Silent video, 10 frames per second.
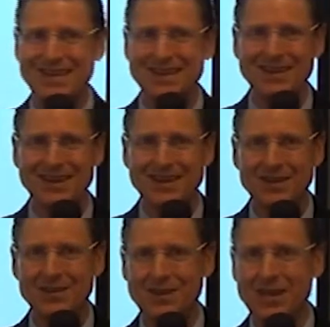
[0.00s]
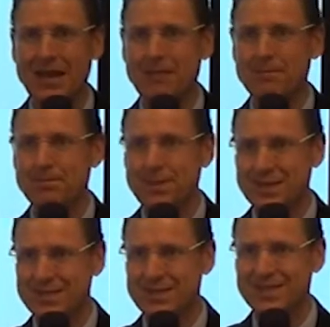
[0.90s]
get
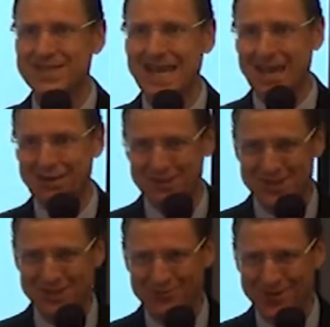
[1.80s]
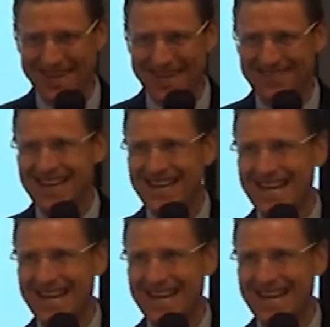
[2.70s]
business elsewhere.